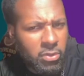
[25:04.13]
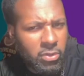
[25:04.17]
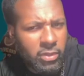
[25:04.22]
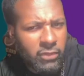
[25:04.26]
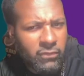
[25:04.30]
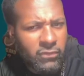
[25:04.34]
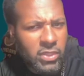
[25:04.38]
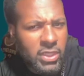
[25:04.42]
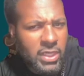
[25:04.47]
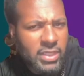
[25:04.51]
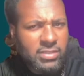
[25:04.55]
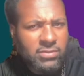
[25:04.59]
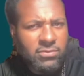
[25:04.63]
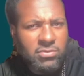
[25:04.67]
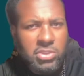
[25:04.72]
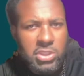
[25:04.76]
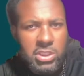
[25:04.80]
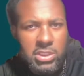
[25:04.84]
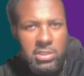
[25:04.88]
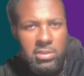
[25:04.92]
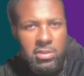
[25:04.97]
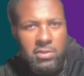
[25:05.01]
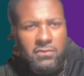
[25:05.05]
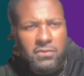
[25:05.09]
if you guys haven't
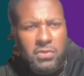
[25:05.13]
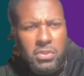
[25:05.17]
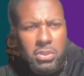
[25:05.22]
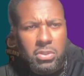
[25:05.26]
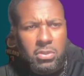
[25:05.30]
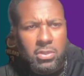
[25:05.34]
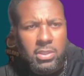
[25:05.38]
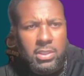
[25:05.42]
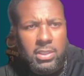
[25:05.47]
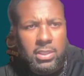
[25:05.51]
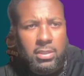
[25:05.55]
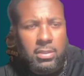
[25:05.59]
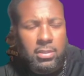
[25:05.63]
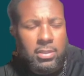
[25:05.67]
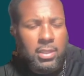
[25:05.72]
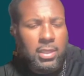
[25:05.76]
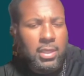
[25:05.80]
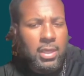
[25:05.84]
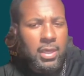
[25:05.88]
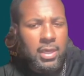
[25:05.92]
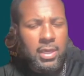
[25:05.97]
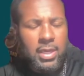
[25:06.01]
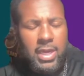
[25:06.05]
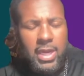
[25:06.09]
checked out the video I did,
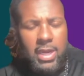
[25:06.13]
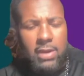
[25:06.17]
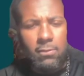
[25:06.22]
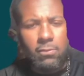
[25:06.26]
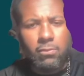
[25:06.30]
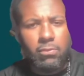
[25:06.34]
I